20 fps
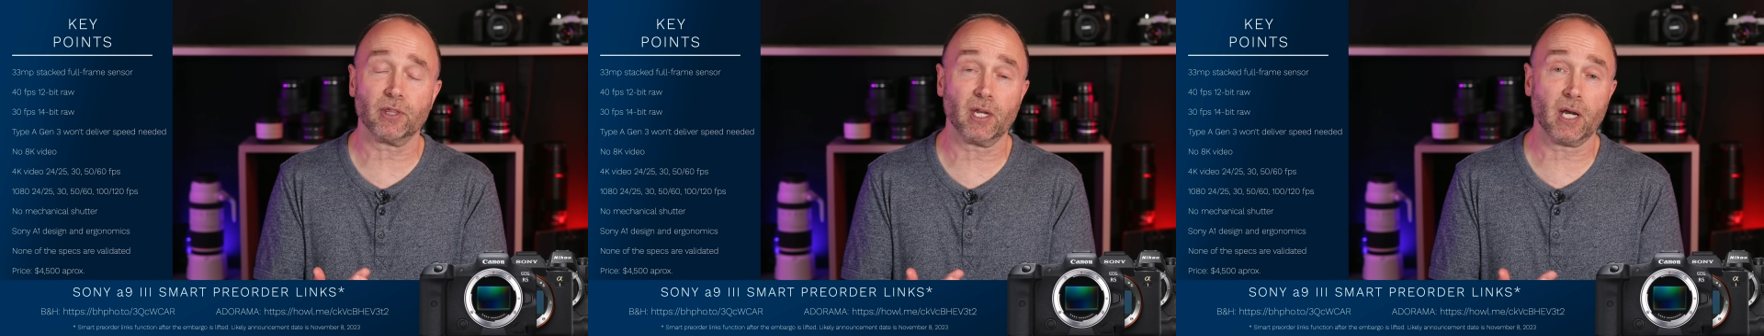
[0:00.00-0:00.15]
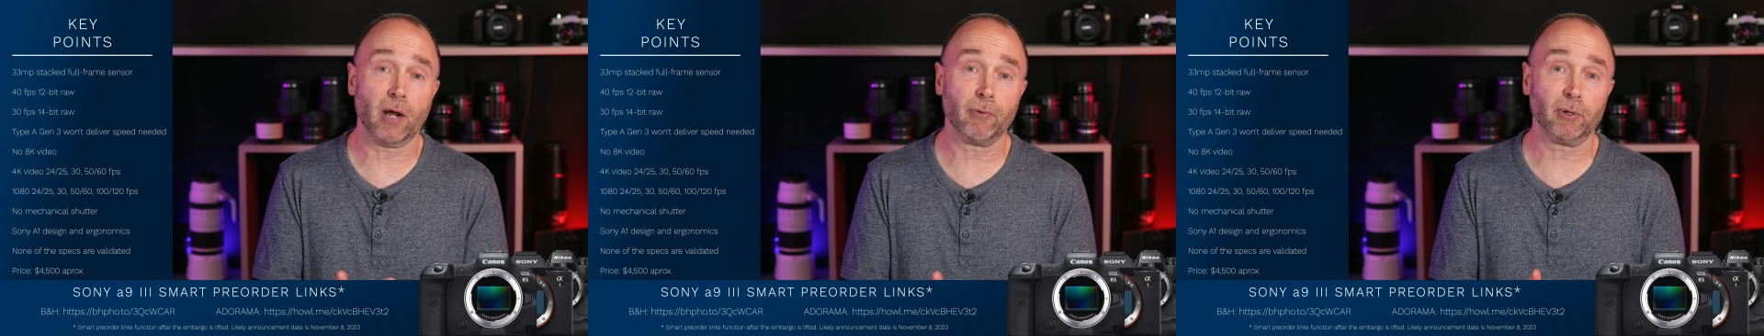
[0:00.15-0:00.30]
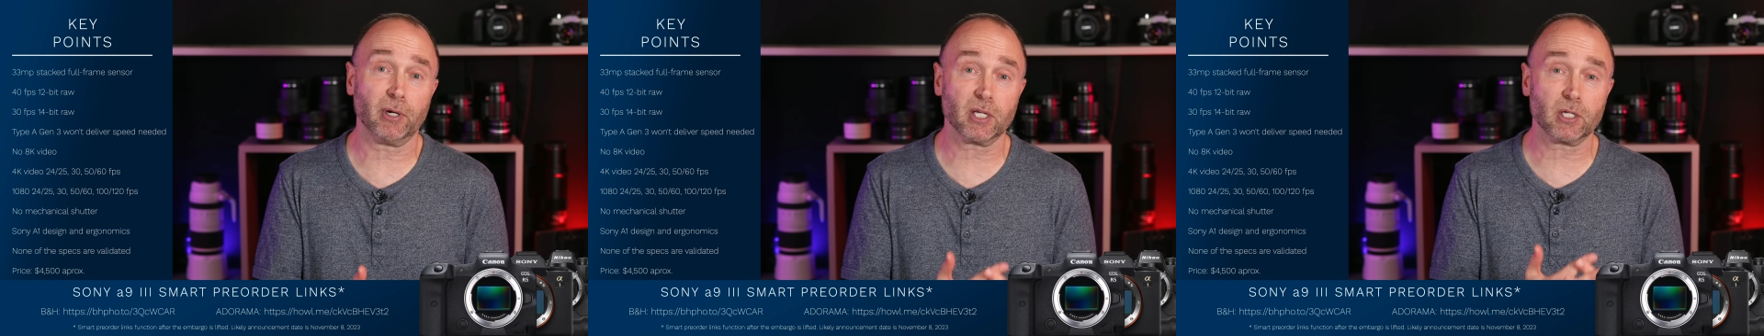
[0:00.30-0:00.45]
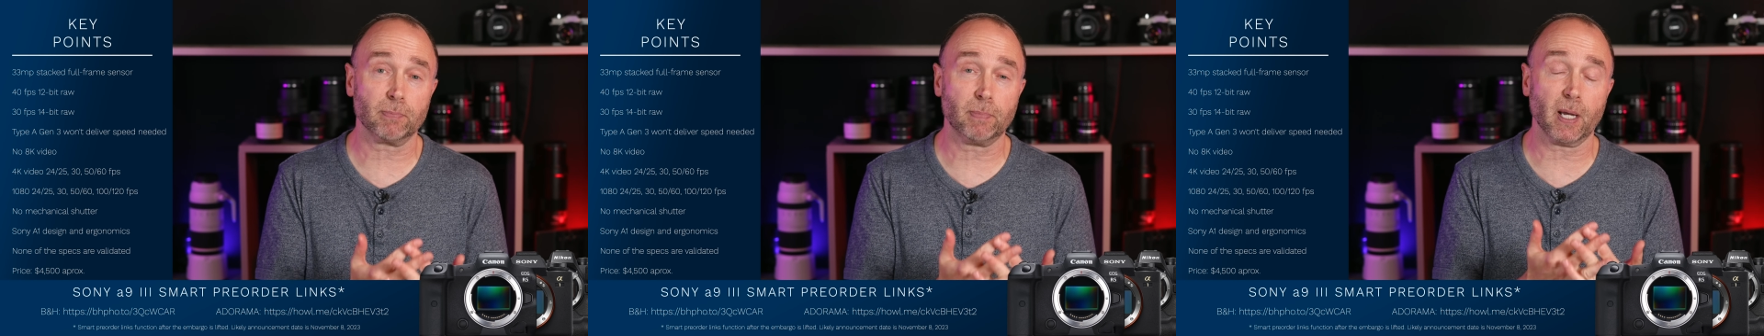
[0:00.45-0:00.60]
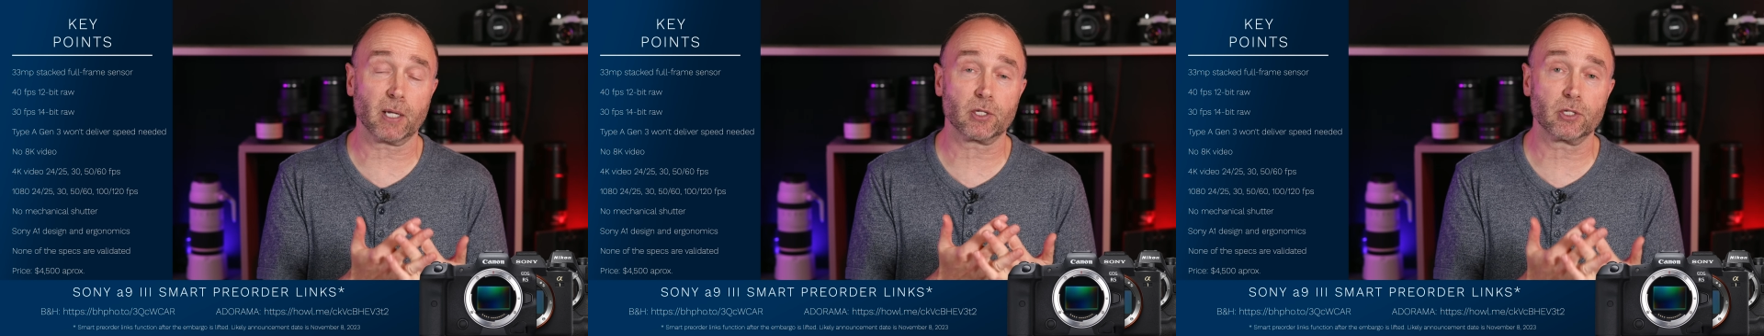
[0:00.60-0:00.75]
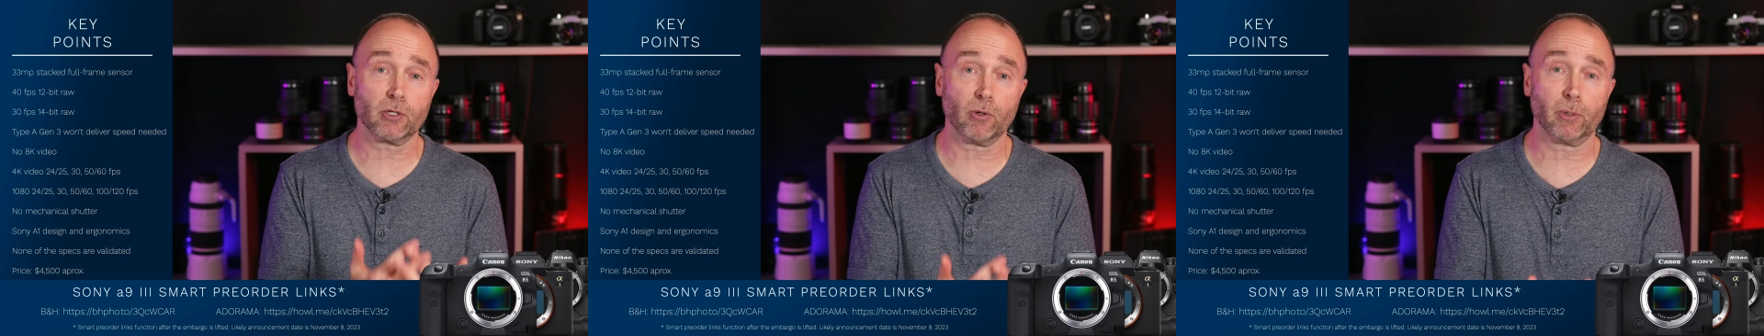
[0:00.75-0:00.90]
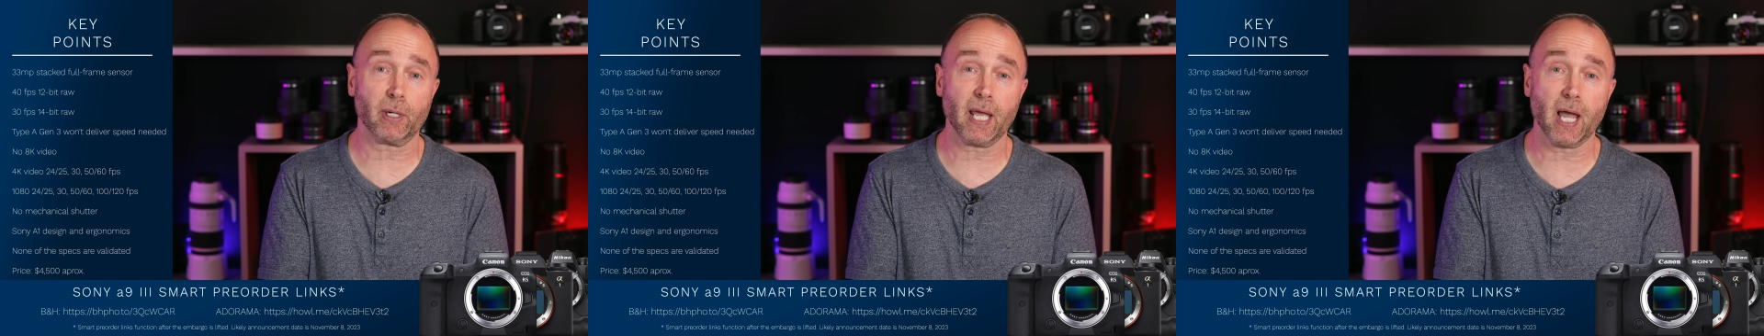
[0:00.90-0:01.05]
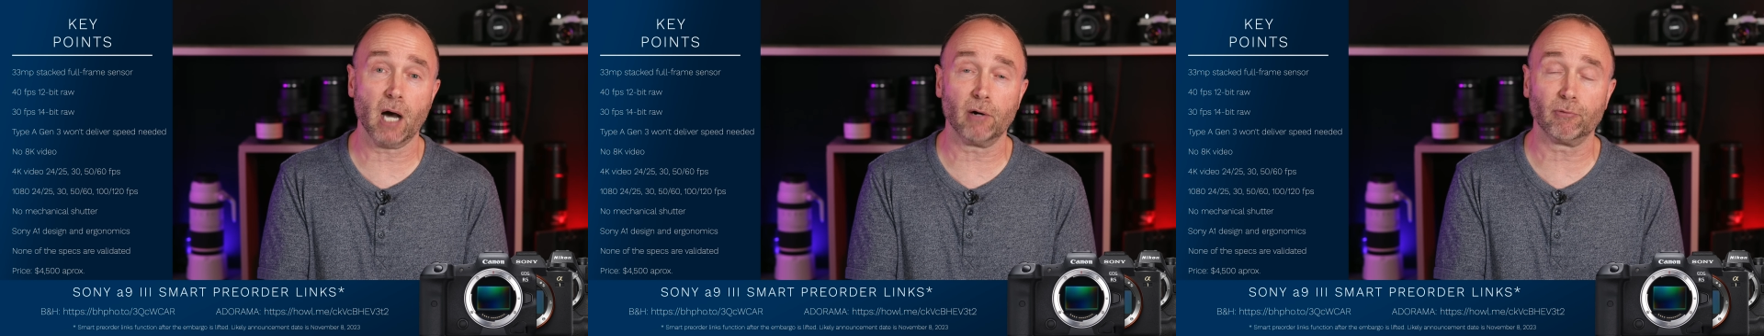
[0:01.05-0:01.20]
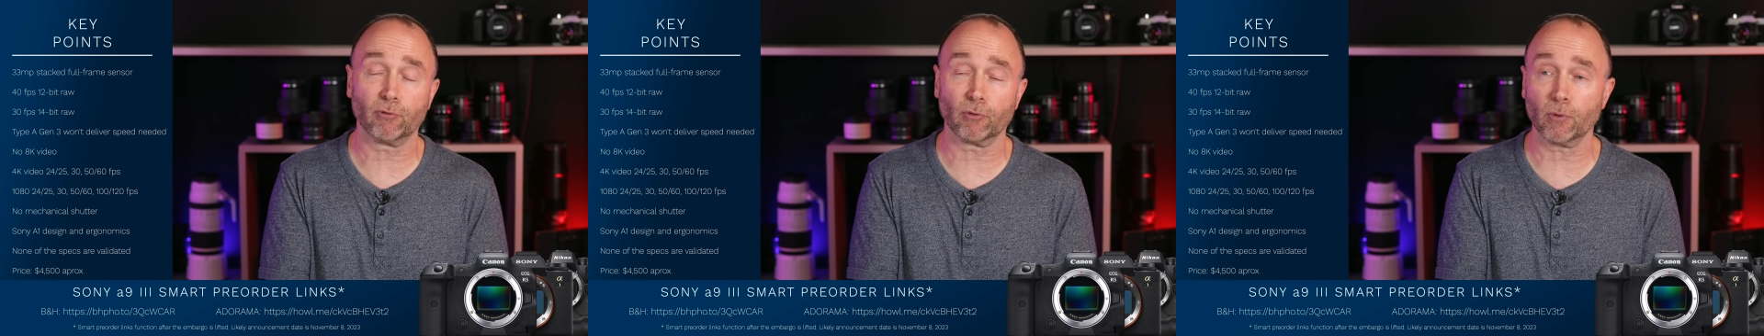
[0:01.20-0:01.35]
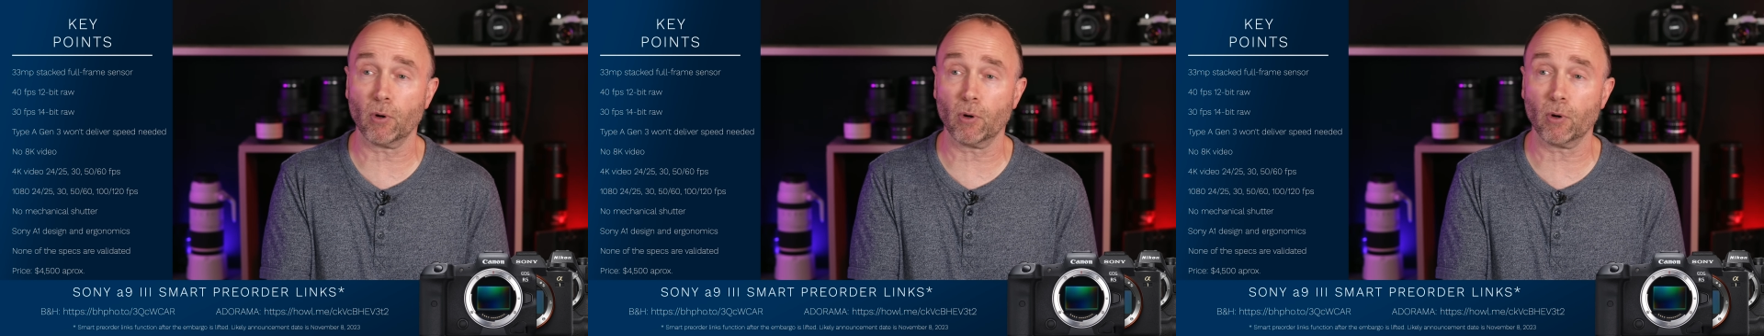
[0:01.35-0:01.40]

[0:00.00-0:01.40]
then I would expect Sony Alpha